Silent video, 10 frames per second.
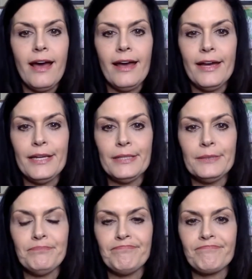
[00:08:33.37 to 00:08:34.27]

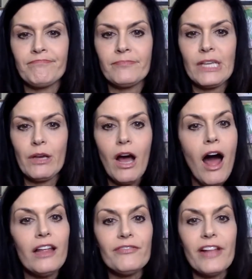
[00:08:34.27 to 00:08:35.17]
um,
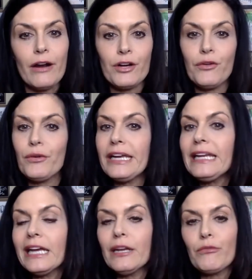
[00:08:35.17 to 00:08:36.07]
cauliflower,
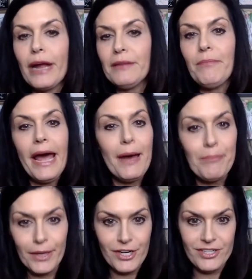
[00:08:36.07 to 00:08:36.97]
green and red
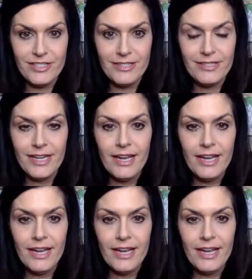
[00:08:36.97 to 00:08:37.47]
peppers